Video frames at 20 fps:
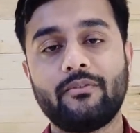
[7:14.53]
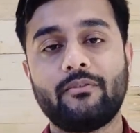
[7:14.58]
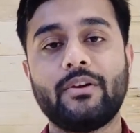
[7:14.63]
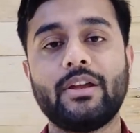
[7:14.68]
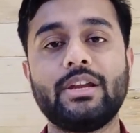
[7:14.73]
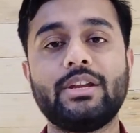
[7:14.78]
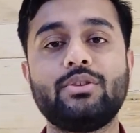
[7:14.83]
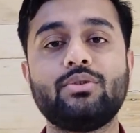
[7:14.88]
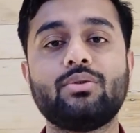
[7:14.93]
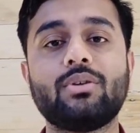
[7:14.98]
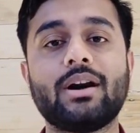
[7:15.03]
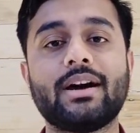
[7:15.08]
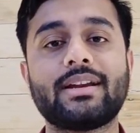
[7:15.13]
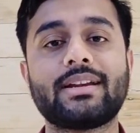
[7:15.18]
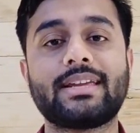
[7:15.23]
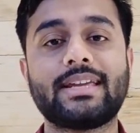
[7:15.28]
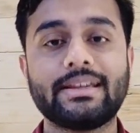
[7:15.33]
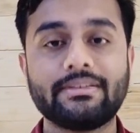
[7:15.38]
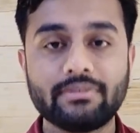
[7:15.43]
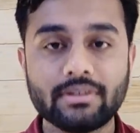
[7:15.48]
When you
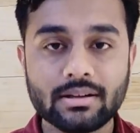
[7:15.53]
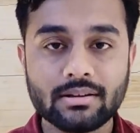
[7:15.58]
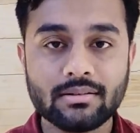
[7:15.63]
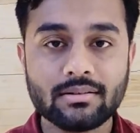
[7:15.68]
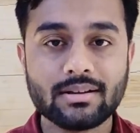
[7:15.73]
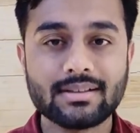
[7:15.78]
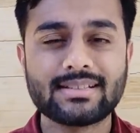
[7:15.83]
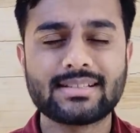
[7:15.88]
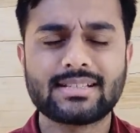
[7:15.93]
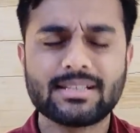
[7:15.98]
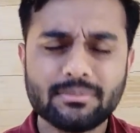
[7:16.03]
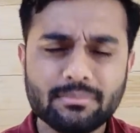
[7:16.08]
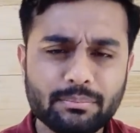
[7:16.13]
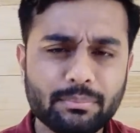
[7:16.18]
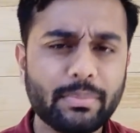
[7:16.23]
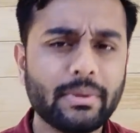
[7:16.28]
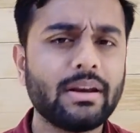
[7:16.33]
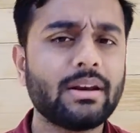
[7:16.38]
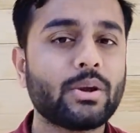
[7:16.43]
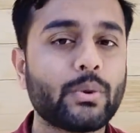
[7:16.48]
are given a
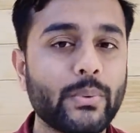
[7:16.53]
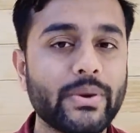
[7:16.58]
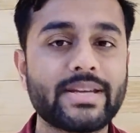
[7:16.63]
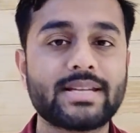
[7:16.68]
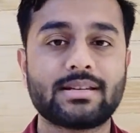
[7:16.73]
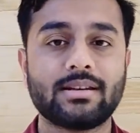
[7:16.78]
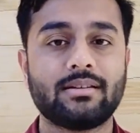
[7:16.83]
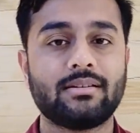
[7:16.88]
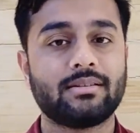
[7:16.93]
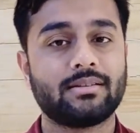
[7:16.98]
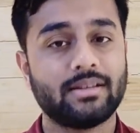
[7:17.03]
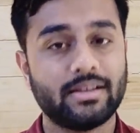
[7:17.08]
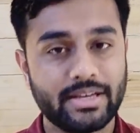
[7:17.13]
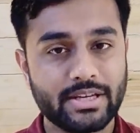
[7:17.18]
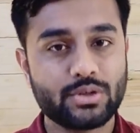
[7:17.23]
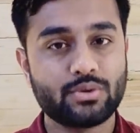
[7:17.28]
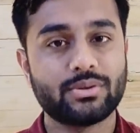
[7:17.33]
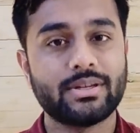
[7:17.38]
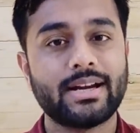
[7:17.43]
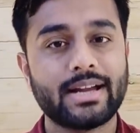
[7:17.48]
simple question, the
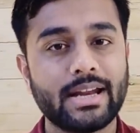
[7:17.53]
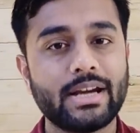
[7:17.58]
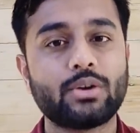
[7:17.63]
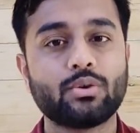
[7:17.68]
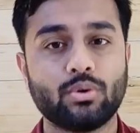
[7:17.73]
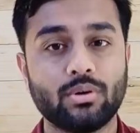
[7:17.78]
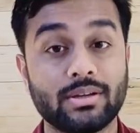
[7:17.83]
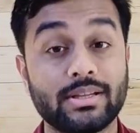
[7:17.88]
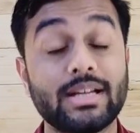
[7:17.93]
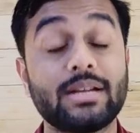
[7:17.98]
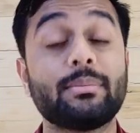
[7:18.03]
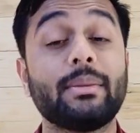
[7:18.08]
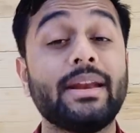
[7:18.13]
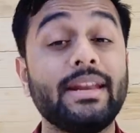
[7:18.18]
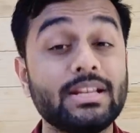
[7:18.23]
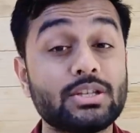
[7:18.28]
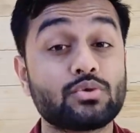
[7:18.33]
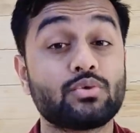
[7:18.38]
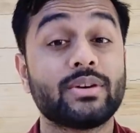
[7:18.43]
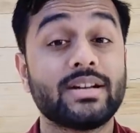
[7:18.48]
issue that I told that
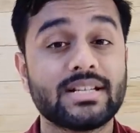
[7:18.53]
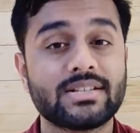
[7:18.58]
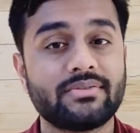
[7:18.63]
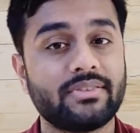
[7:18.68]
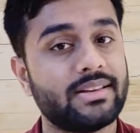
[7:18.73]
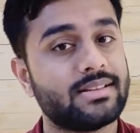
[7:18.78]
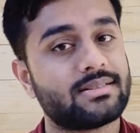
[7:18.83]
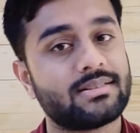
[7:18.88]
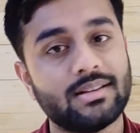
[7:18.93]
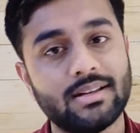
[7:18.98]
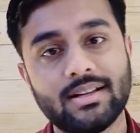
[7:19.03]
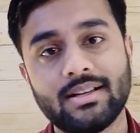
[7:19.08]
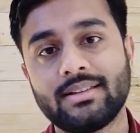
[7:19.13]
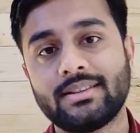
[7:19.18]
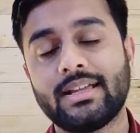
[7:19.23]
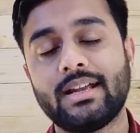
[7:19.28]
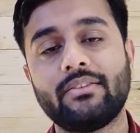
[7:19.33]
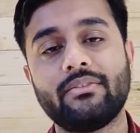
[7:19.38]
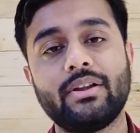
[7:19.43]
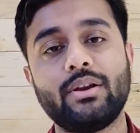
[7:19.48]
many students face,
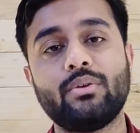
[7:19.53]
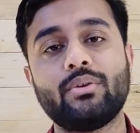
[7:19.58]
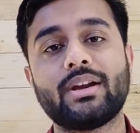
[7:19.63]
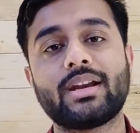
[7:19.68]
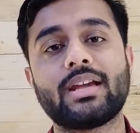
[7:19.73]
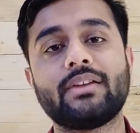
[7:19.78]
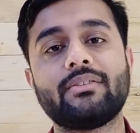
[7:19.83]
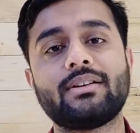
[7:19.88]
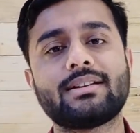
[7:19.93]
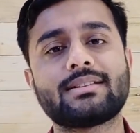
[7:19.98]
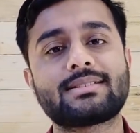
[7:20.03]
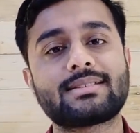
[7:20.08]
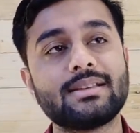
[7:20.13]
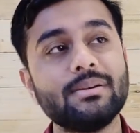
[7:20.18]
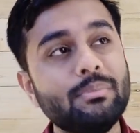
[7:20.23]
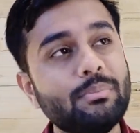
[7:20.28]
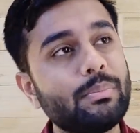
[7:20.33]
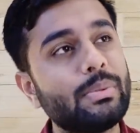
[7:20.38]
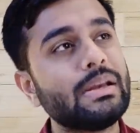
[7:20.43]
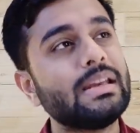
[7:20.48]
and when you are given a
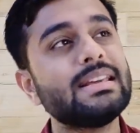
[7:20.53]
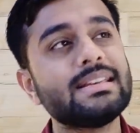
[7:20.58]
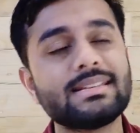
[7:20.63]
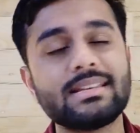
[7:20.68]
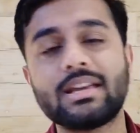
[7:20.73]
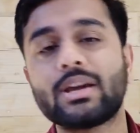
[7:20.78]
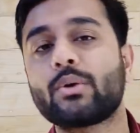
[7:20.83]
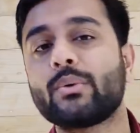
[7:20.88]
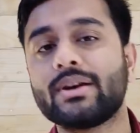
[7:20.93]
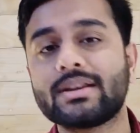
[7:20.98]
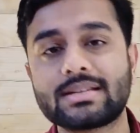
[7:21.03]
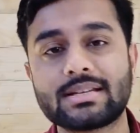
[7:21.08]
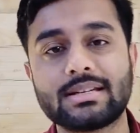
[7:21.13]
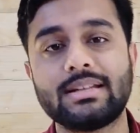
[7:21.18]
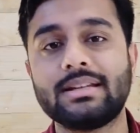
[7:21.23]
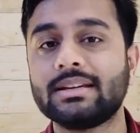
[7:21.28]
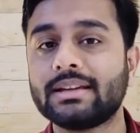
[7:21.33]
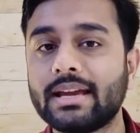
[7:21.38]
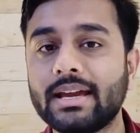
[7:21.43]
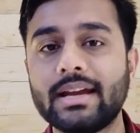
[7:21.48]
simple, easy
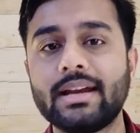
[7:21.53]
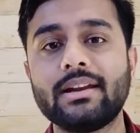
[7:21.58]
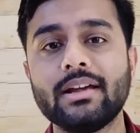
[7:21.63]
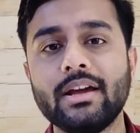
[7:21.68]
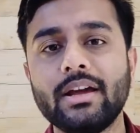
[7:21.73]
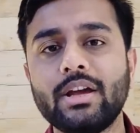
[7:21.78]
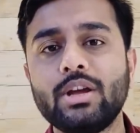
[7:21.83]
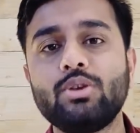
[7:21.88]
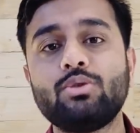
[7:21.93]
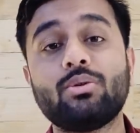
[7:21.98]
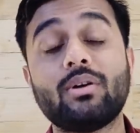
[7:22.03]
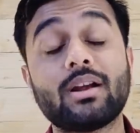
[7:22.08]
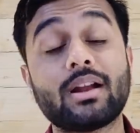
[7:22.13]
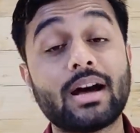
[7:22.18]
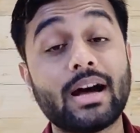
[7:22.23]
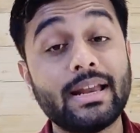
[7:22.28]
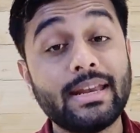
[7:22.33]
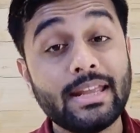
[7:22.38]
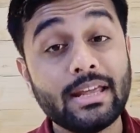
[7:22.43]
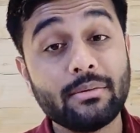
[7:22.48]
question in GATE, you are
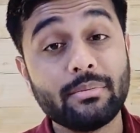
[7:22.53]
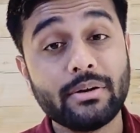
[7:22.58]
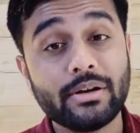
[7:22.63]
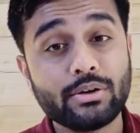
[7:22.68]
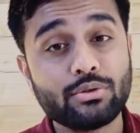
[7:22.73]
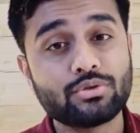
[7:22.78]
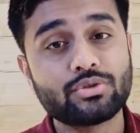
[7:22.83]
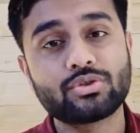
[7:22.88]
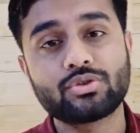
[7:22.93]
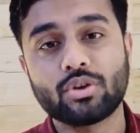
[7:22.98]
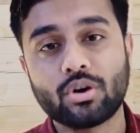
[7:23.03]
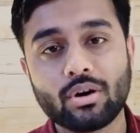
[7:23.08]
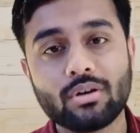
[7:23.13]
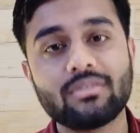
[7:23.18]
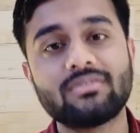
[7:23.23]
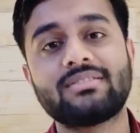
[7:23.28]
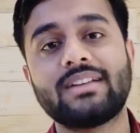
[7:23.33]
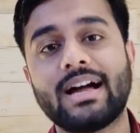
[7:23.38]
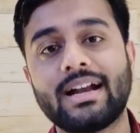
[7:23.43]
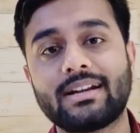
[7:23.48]
unable to
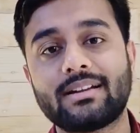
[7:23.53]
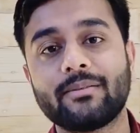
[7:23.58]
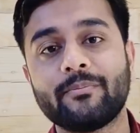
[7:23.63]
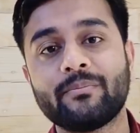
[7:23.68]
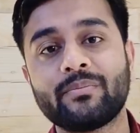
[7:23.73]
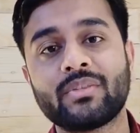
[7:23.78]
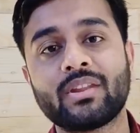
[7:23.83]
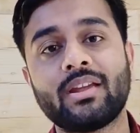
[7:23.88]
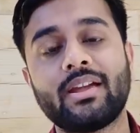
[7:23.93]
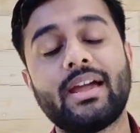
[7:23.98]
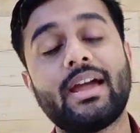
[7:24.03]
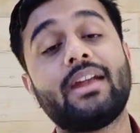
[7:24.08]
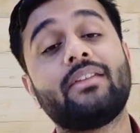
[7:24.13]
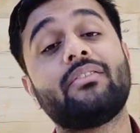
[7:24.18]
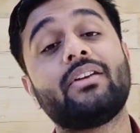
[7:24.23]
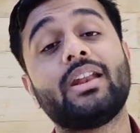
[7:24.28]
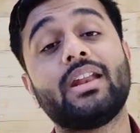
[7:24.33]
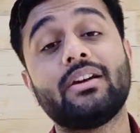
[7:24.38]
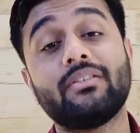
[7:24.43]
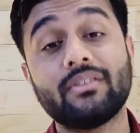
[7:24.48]
solve that. And
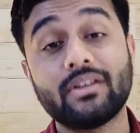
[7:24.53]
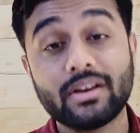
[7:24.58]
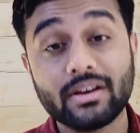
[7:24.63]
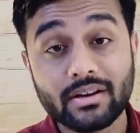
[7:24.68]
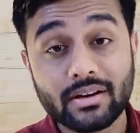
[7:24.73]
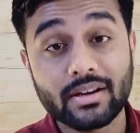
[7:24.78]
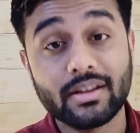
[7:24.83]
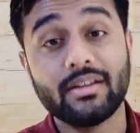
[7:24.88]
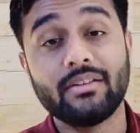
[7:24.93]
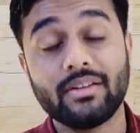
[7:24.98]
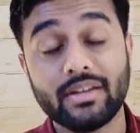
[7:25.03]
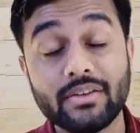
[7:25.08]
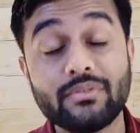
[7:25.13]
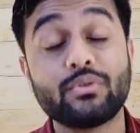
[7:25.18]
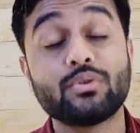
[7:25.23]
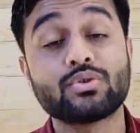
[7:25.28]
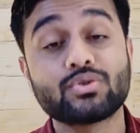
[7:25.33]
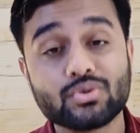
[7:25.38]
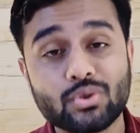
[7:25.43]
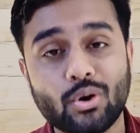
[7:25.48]
whenever,
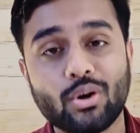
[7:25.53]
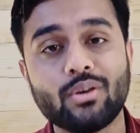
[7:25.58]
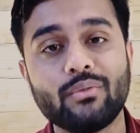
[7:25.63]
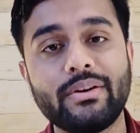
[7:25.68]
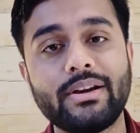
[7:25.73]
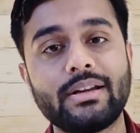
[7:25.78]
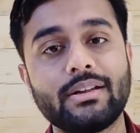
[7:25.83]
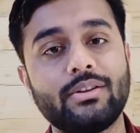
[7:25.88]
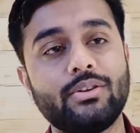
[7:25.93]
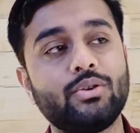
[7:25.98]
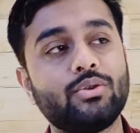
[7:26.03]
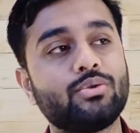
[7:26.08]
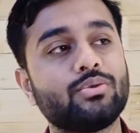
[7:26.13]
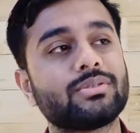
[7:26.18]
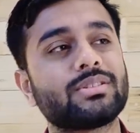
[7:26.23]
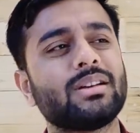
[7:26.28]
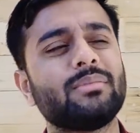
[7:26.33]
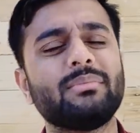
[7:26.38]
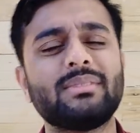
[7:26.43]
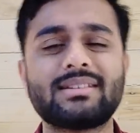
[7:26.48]
if you solve it, you do
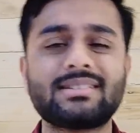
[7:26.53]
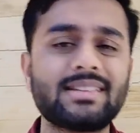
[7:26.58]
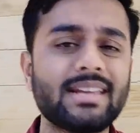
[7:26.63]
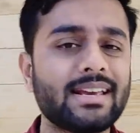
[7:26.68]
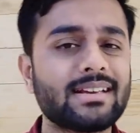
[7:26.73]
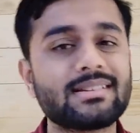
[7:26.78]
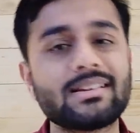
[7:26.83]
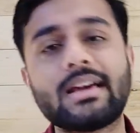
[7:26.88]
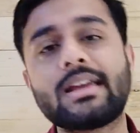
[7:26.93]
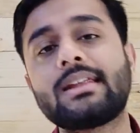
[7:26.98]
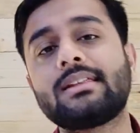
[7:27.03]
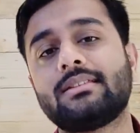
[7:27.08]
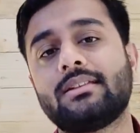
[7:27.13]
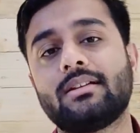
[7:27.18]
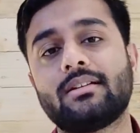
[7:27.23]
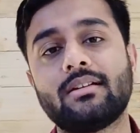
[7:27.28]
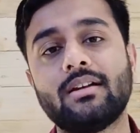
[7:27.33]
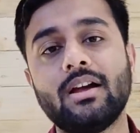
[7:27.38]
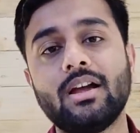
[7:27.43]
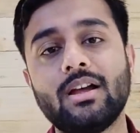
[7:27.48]
some mistakes here and
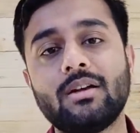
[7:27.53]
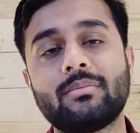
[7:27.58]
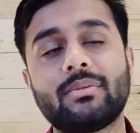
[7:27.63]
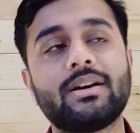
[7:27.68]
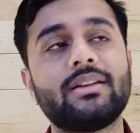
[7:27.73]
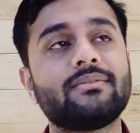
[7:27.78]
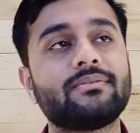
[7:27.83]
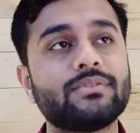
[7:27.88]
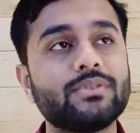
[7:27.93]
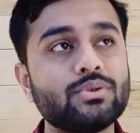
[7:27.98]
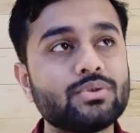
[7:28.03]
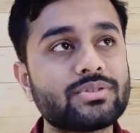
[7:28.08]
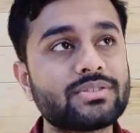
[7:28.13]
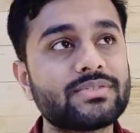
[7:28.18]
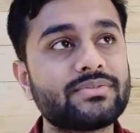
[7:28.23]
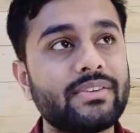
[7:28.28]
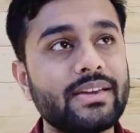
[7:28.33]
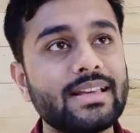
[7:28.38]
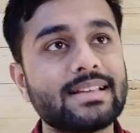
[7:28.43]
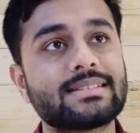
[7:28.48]
there. But if you
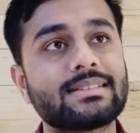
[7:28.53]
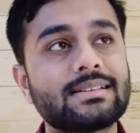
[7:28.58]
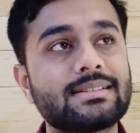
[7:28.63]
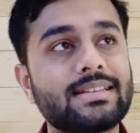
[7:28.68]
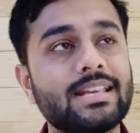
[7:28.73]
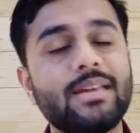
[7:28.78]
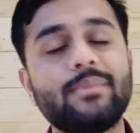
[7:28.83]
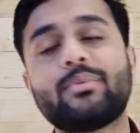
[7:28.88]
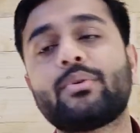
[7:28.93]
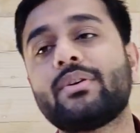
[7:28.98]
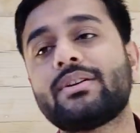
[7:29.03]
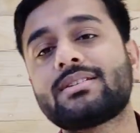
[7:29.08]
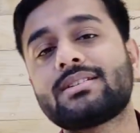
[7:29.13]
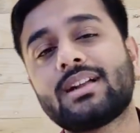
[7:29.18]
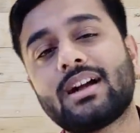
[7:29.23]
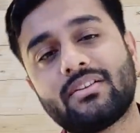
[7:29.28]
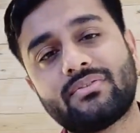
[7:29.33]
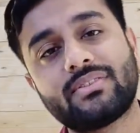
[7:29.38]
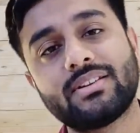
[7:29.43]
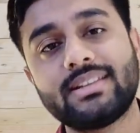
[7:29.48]
face the same
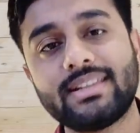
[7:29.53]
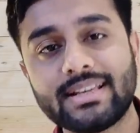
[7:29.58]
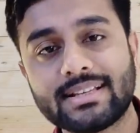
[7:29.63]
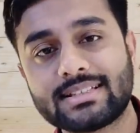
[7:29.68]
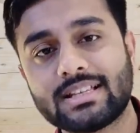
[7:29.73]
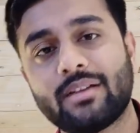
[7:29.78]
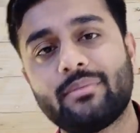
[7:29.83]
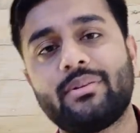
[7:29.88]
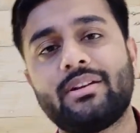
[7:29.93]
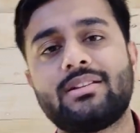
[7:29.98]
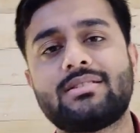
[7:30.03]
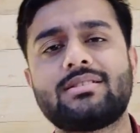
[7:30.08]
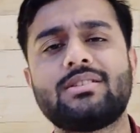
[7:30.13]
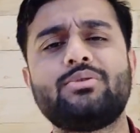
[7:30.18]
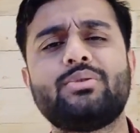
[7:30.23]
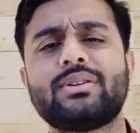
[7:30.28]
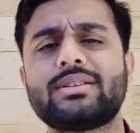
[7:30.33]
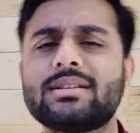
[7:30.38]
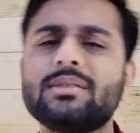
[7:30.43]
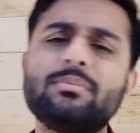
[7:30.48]
question after the examination,
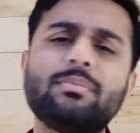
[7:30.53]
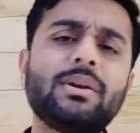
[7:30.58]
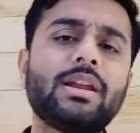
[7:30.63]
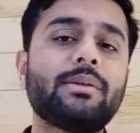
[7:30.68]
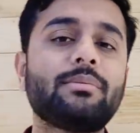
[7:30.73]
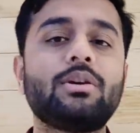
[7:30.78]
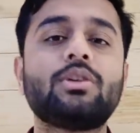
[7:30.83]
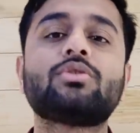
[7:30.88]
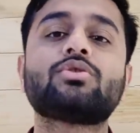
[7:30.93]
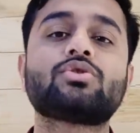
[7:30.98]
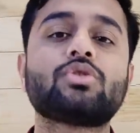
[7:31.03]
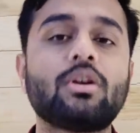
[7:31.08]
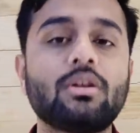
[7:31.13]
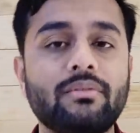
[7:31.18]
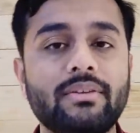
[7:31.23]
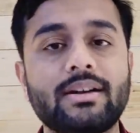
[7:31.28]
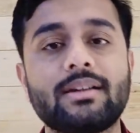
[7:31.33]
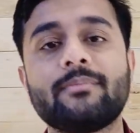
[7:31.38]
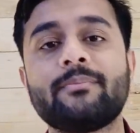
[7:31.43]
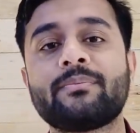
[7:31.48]
you are simply able to
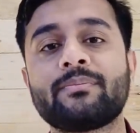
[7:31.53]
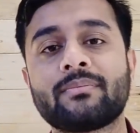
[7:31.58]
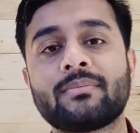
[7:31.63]
solve it.